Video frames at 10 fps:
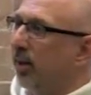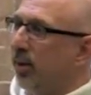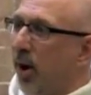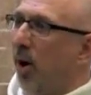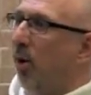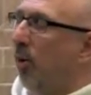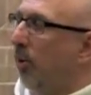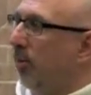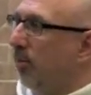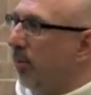
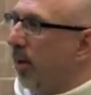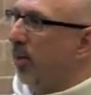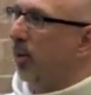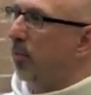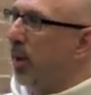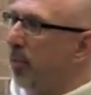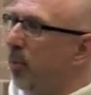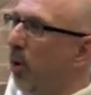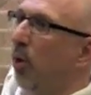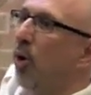No, the
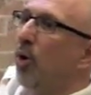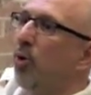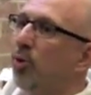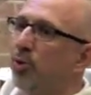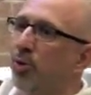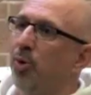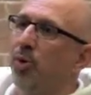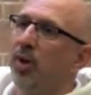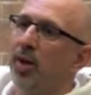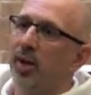people who
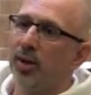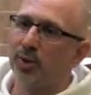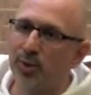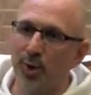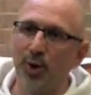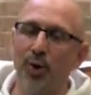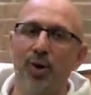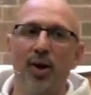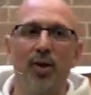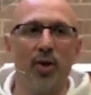truly
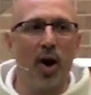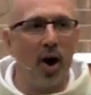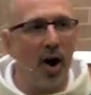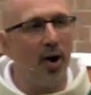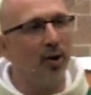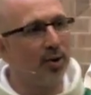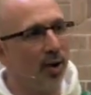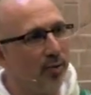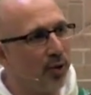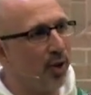stirred the heart
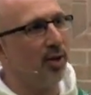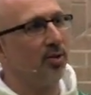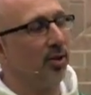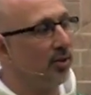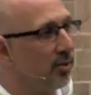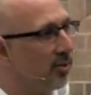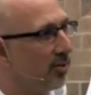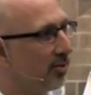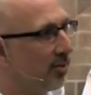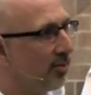of Jesus
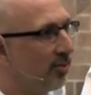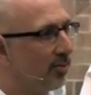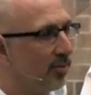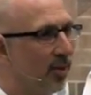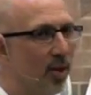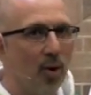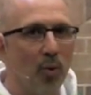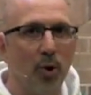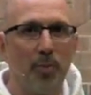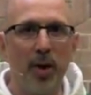
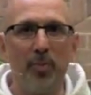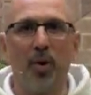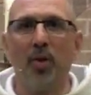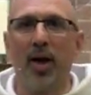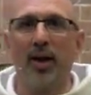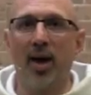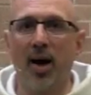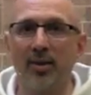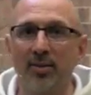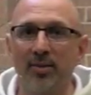were people like
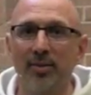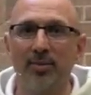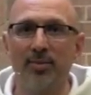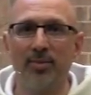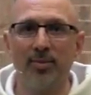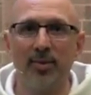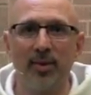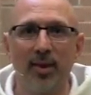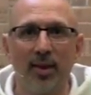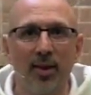us.
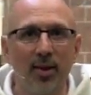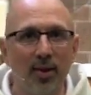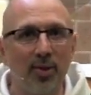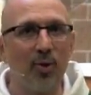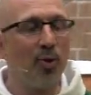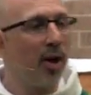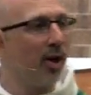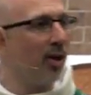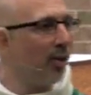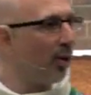The
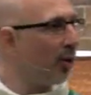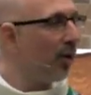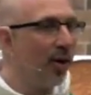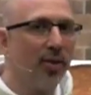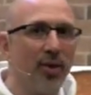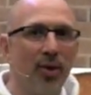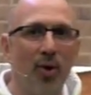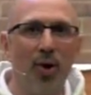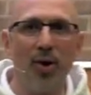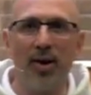regular, the
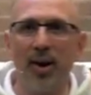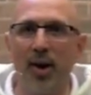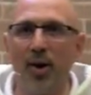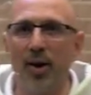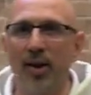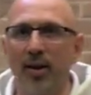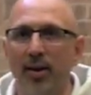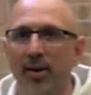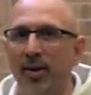ordinary